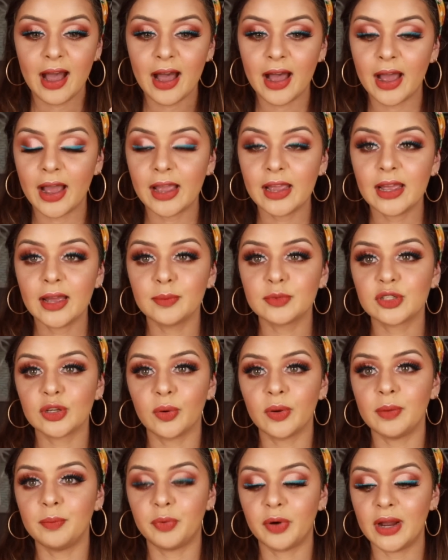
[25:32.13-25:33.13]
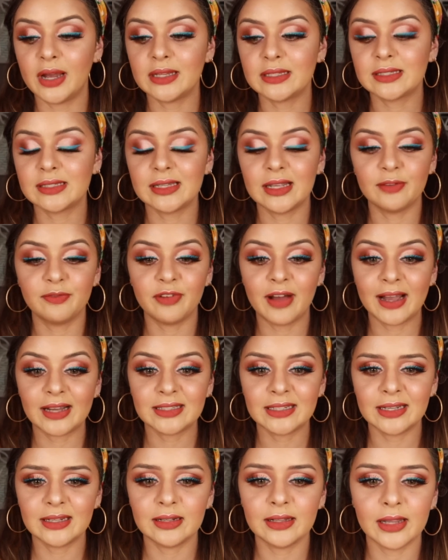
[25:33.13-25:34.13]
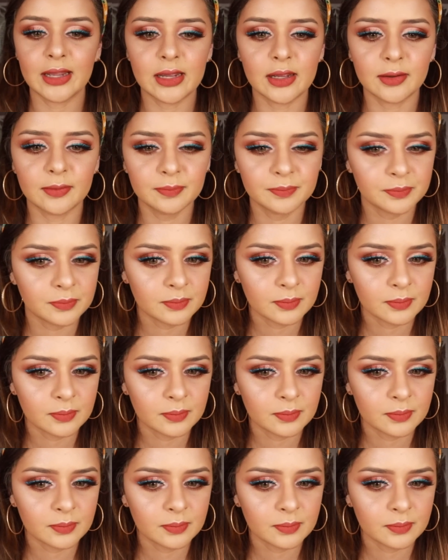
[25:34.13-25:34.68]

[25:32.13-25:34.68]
I am so impressed. The fact that like